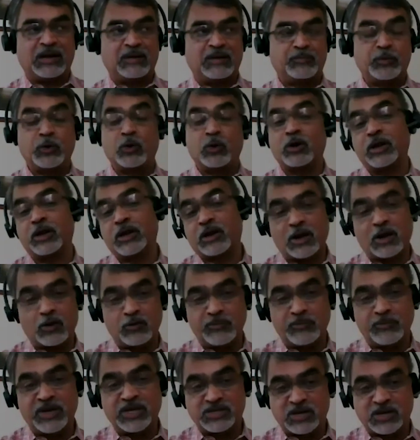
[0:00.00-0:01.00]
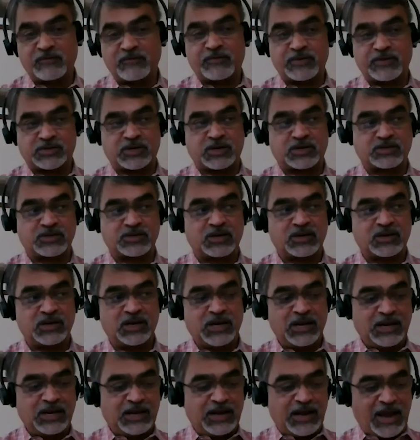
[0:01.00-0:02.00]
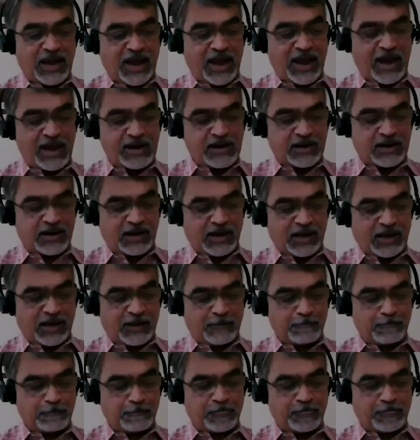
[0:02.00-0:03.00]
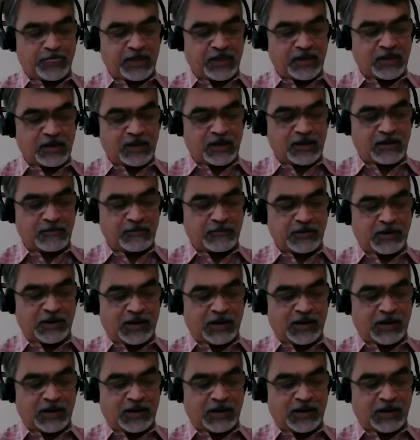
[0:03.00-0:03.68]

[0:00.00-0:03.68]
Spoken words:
purely cloud-based infrastructure? And the